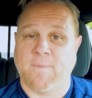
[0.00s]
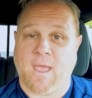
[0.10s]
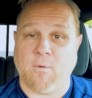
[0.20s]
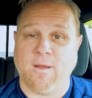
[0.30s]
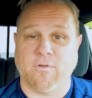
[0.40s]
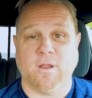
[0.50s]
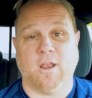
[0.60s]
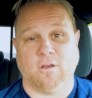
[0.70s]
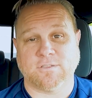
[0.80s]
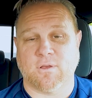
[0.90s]
However,
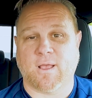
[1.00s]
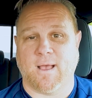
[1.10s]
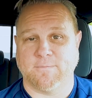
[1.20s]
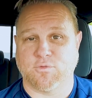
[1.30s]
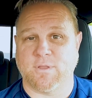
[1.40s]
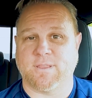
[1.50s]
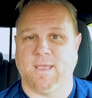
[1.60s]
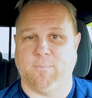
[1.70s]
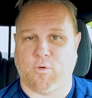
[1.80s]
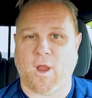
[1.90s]
it also comes with
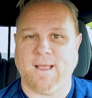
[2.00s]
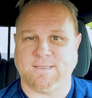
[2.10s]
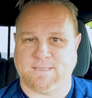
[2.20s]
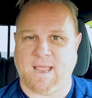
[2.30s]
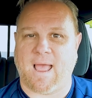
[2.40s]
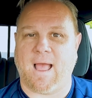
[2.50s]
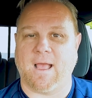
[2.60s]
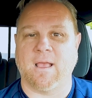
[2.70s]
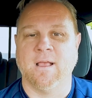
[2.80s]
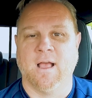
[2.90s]
a price
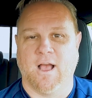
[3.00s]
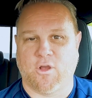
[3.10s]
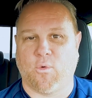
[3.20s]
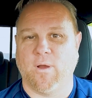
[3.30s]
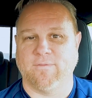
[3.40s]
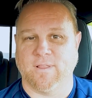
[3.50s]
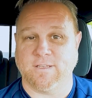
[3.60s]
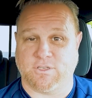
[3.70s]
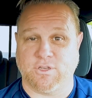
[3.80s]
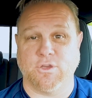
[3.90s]
tag
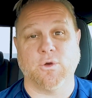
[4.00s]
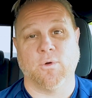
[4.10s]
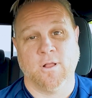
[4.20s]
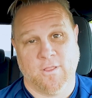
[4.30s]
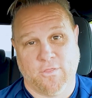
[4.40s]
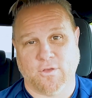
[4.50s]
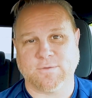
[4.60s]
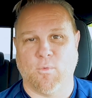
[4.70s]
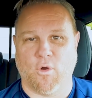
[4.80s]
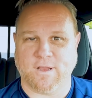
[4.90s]
equivalent to
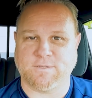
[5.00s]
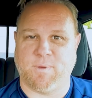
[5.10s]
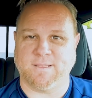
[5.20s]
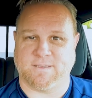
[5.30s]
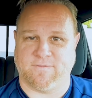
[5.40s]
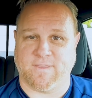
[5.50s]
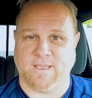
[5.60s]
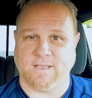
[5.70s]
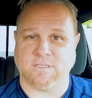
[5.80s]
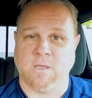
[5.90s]
those more expensive
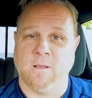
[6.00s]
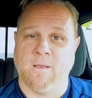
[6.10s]
things.